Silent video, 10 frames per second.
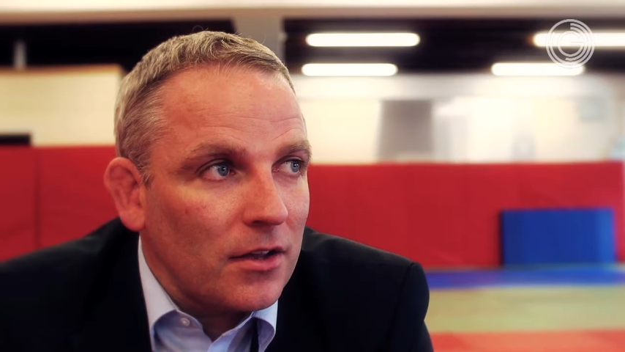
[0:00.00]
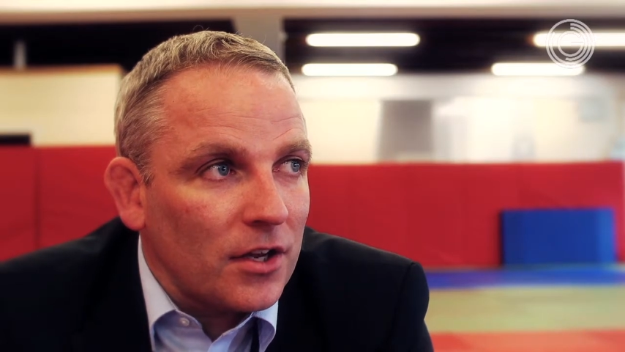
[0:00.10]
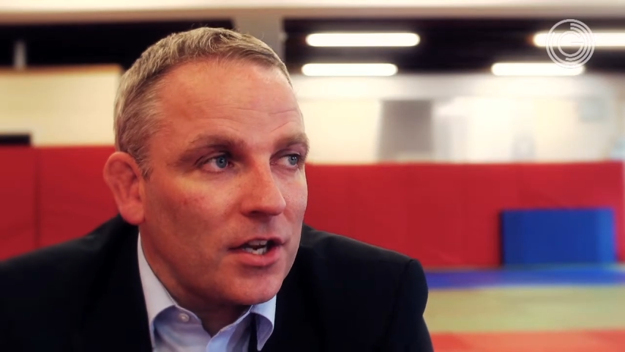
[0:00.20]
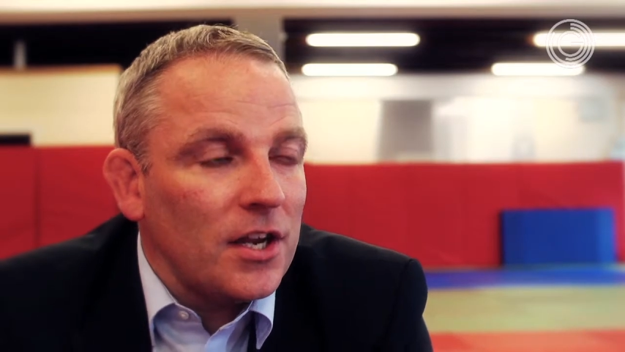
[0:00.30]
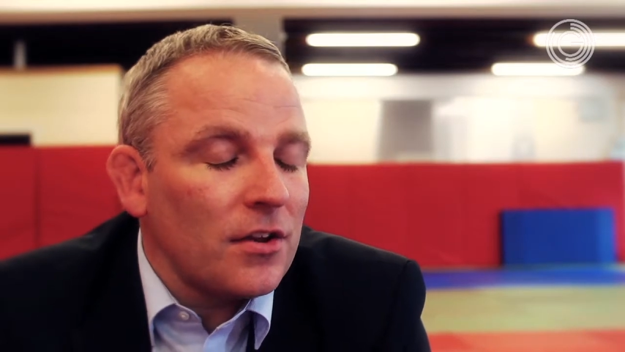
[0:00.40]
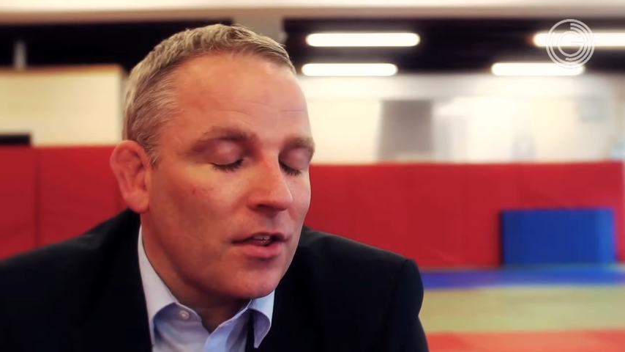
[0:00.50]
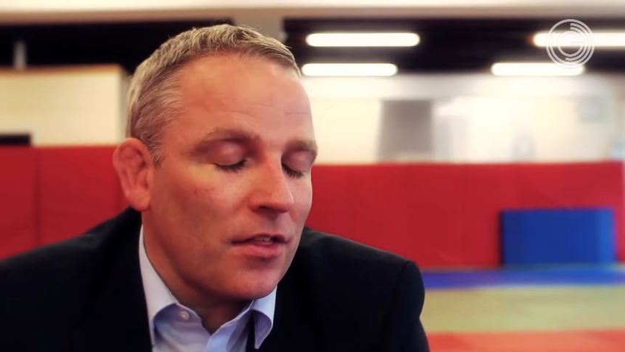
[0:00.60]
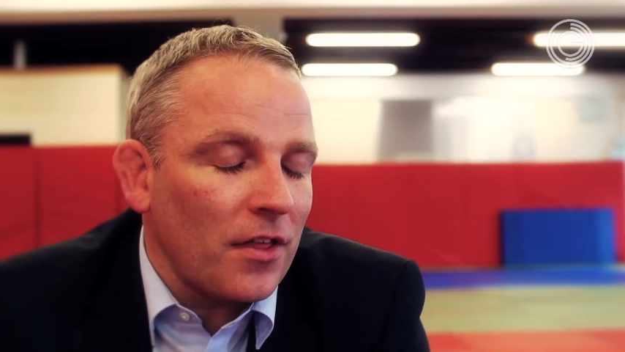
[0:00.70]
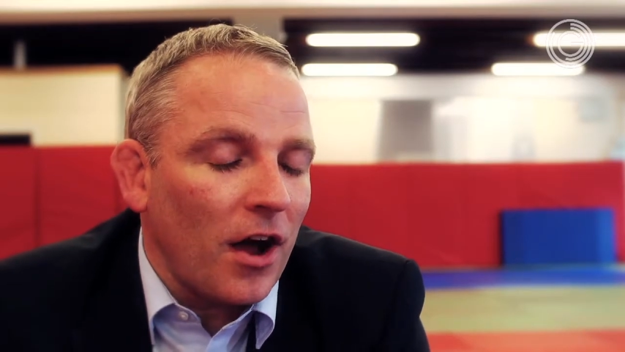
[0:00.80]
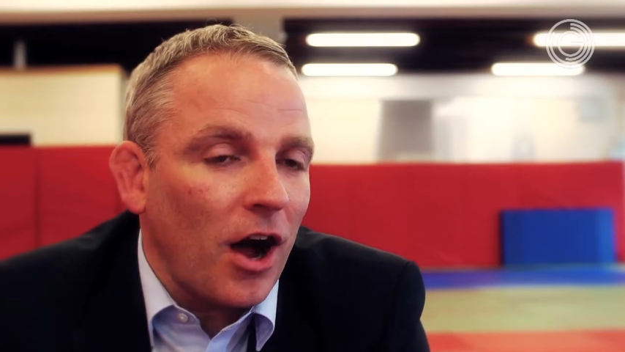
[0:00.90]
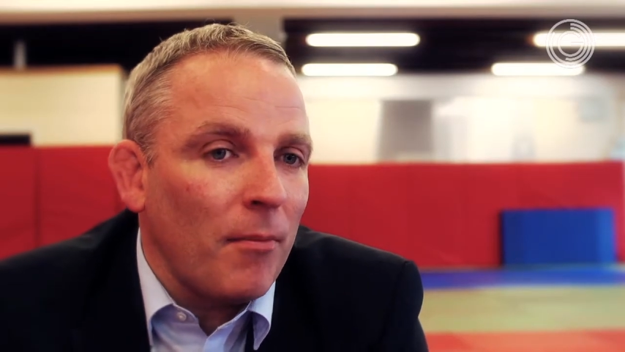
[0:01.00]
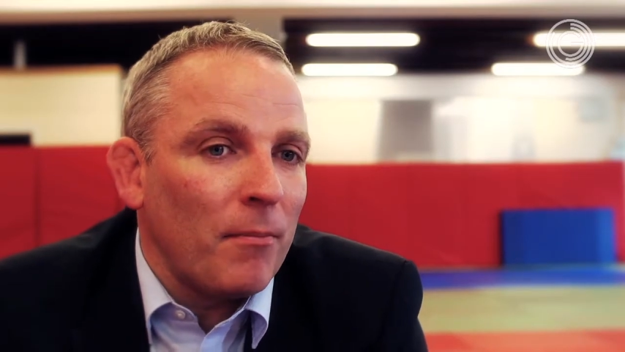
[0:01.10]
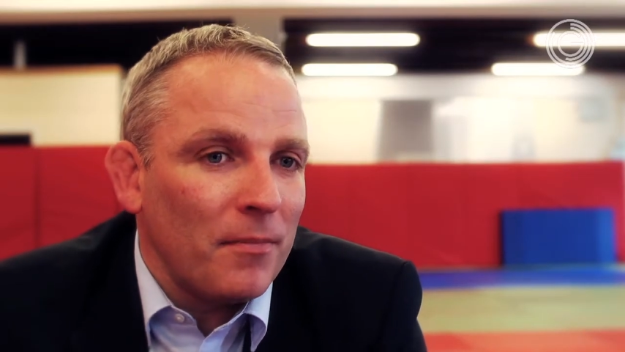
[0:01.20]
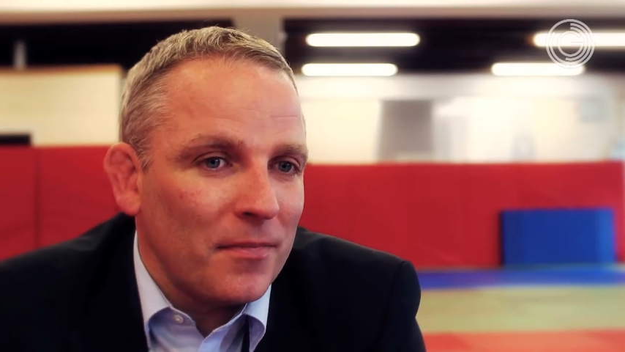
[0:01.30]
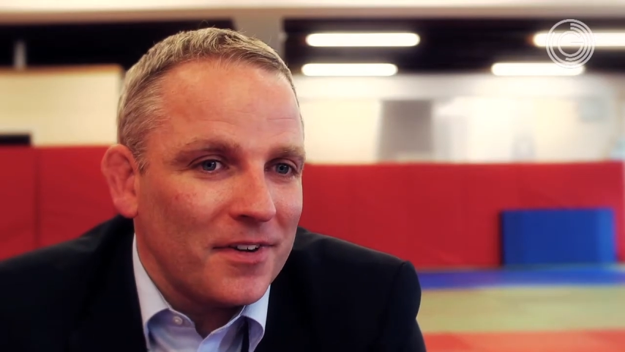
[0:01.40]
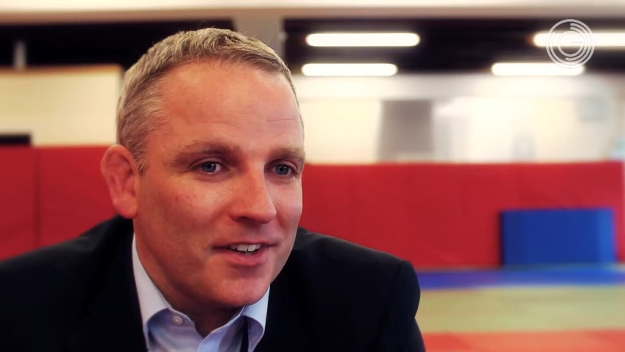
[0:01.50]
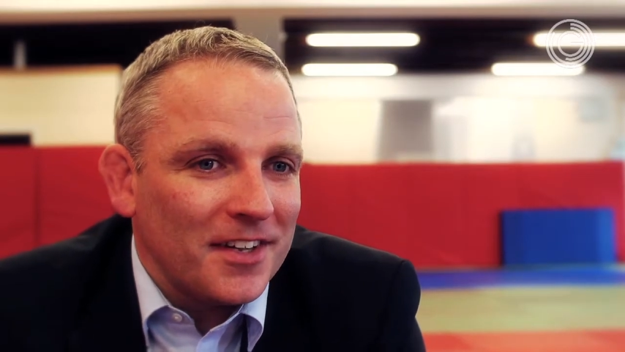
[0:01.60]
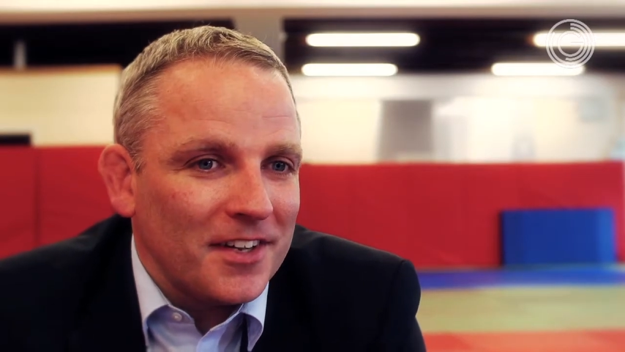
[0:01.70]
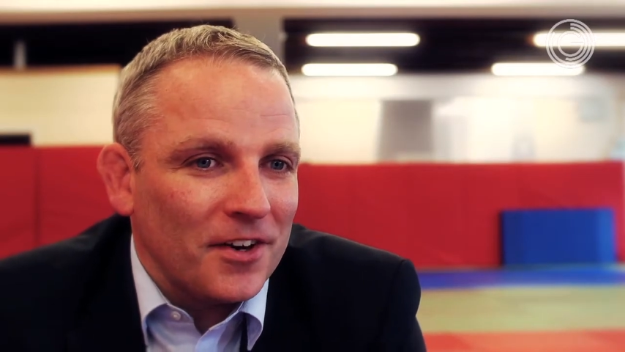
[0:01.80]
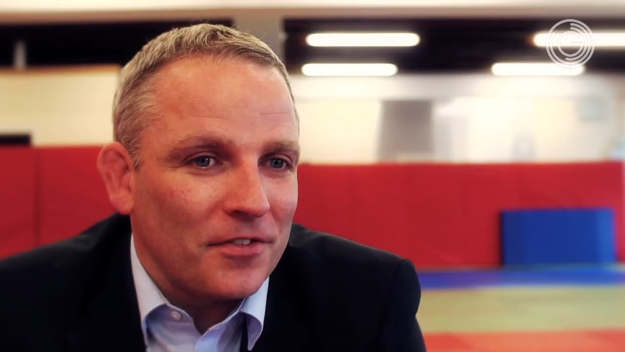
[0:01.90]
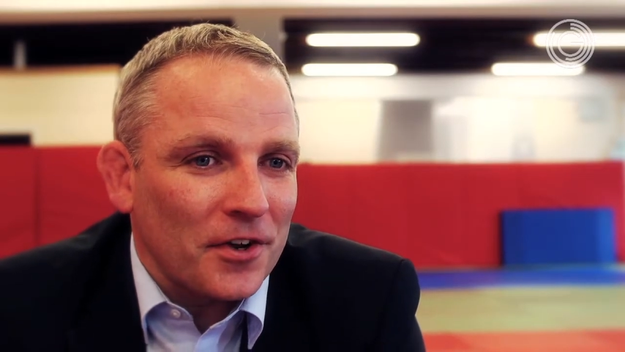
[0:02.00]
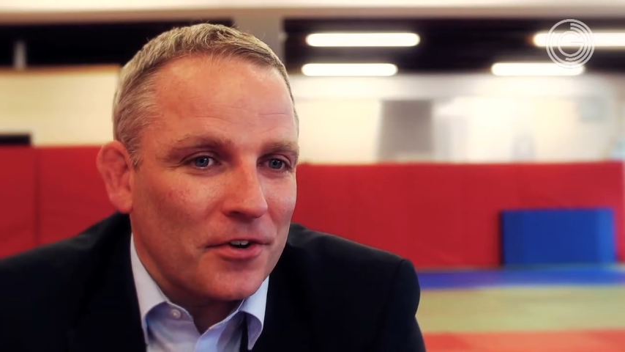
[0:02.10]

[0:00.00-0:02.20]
you can hear the, the hum of the